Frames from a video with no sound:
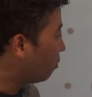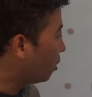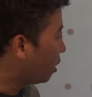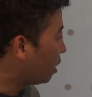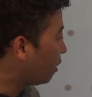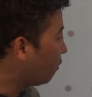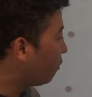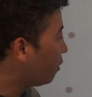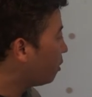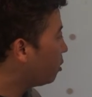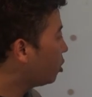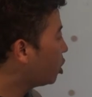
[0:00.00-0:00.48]

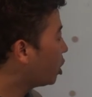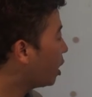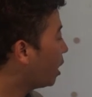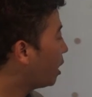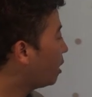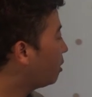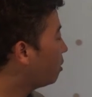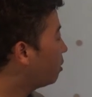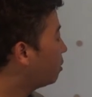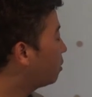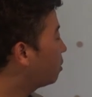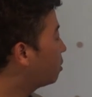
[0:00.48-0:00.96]
Given
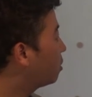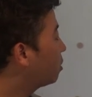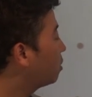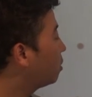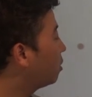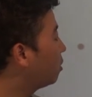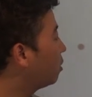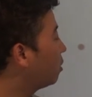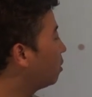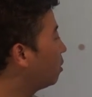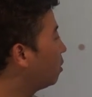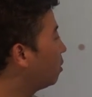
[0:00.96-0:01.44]
China's
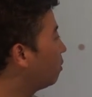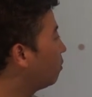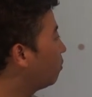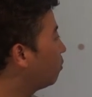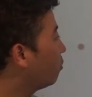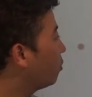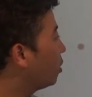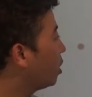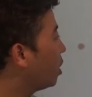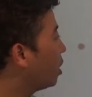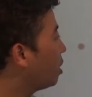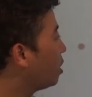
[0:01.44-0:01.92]

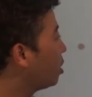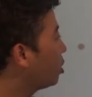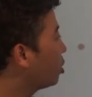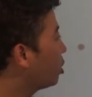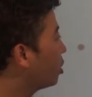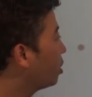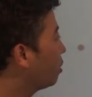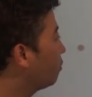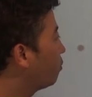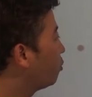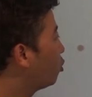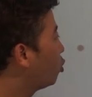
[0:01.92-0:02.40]

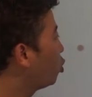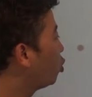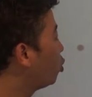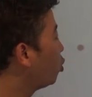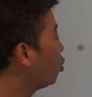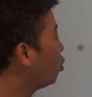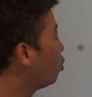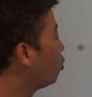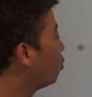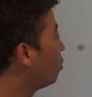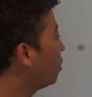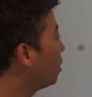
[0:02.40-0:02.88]
initiative
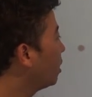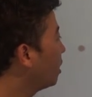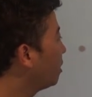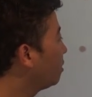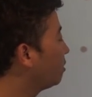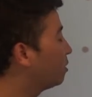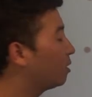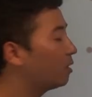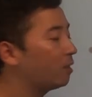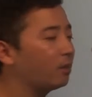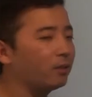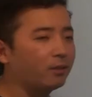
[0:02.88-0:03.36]
to
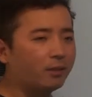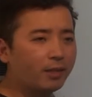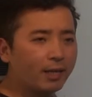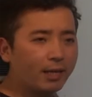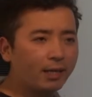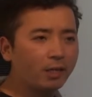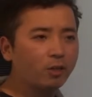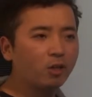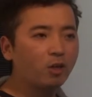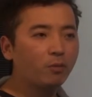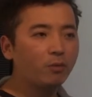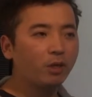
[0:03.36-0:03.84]
exert its
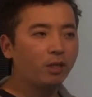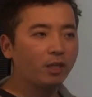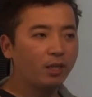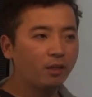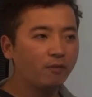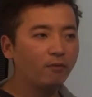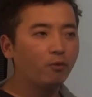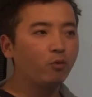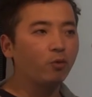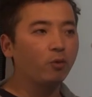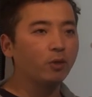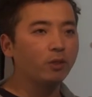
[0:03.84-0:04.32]
economic
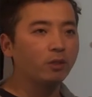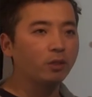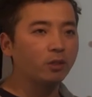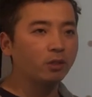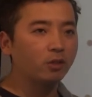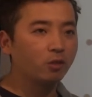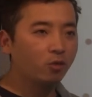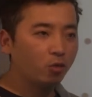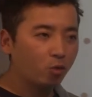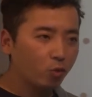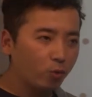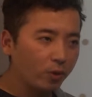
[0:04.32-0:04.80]

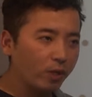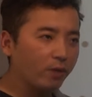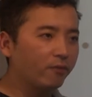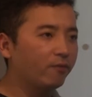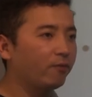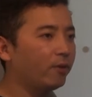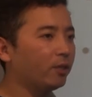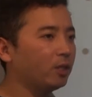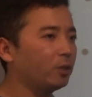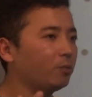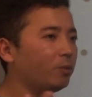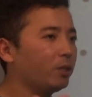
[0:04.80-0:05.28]
influences through
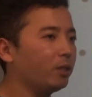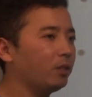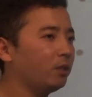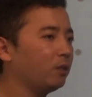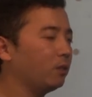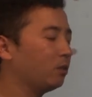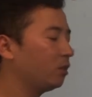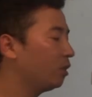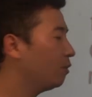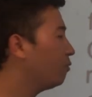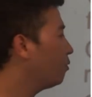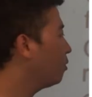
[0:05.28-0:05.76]
investment
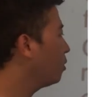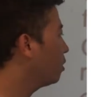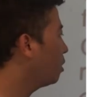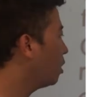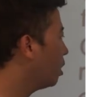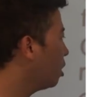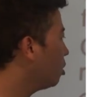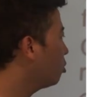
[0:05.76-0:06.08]
in different